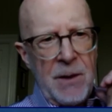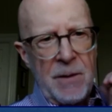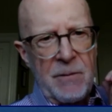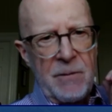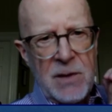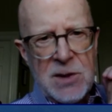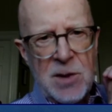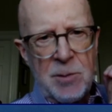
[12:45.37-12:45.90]

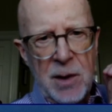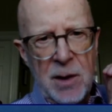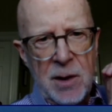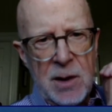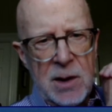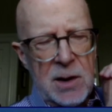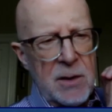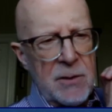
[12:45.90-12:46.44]
the
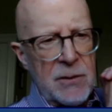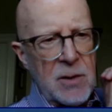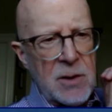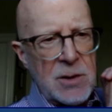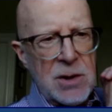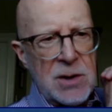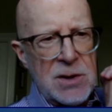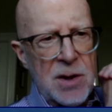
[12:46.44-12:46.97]
visibility of
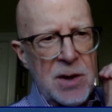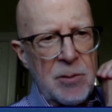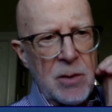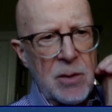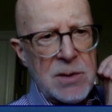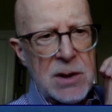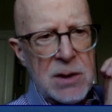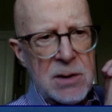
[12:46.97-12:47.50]
Christian
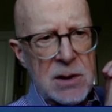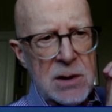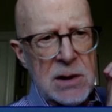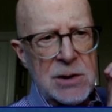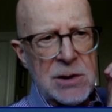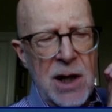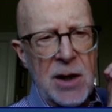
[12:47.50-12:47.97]
symbols at uh,